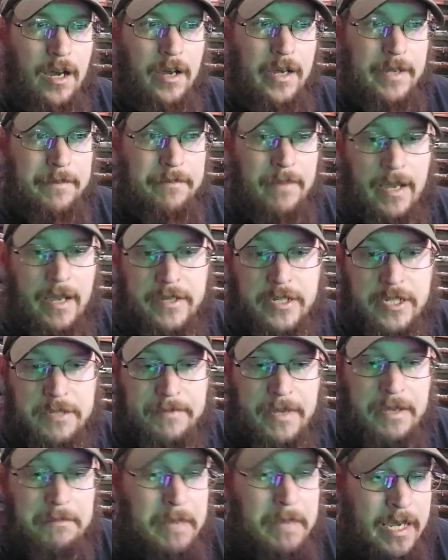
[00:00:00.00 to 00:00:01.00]
It might just
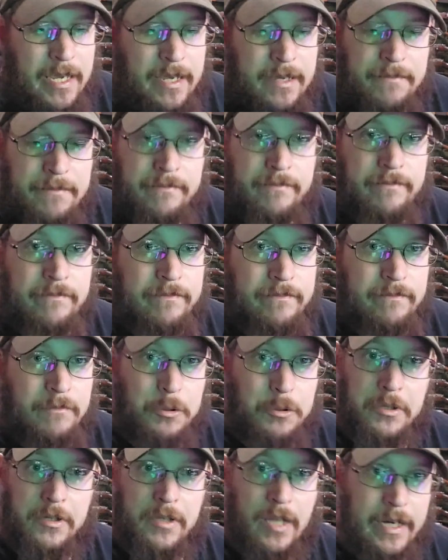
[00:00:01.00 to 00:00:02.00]
be me.
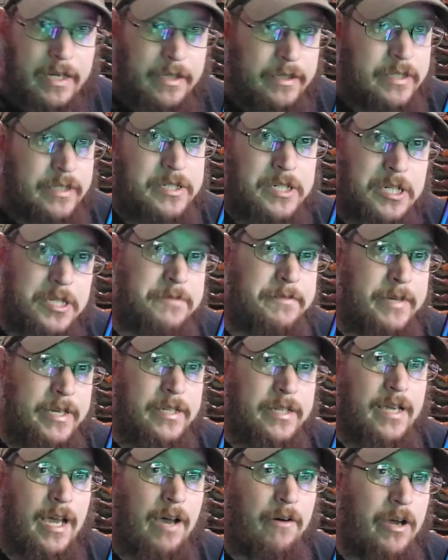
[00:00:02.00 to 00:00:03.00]
More than likely, it's just
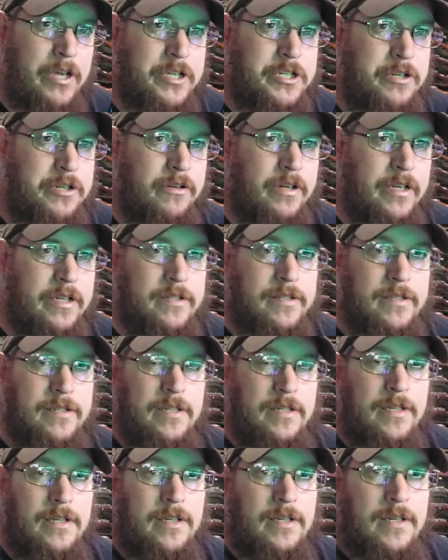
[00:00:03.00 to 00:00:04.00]
me, how I shoot it.
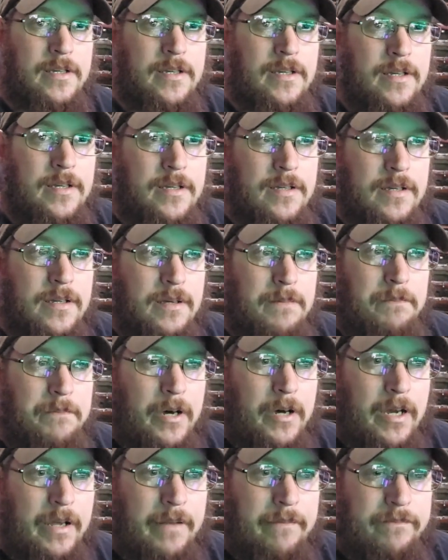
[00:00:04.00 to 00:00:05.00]

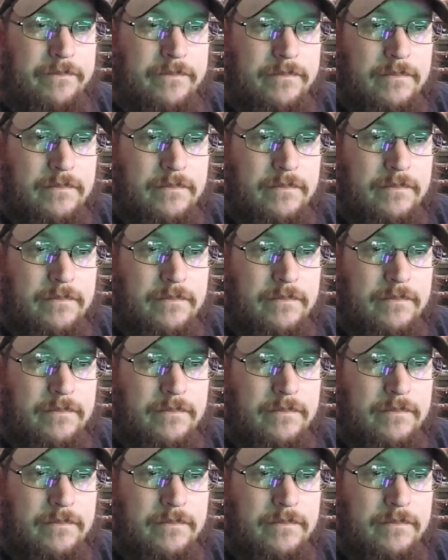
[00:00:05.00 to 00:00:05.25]
But